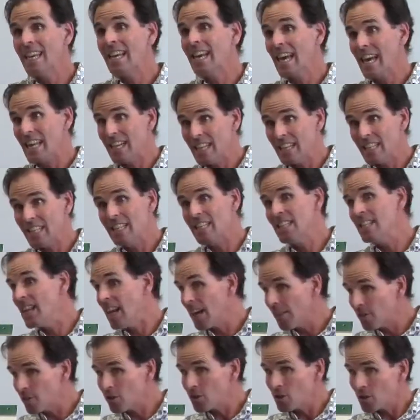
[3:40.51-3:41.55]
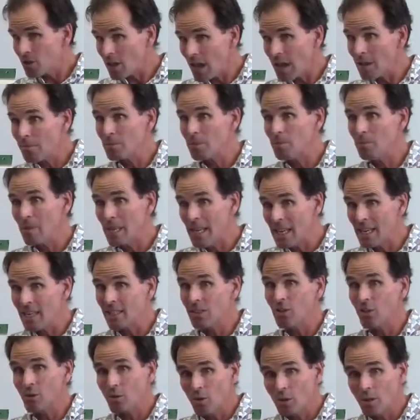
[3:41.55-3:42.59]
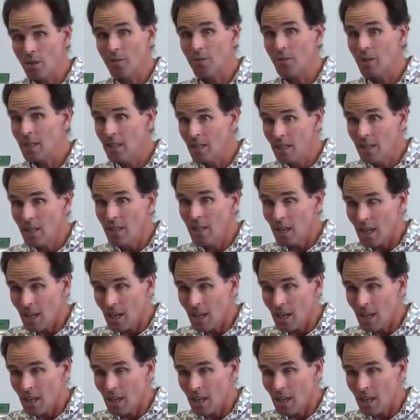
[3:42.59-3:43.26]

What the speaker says: and it never stops being sort of a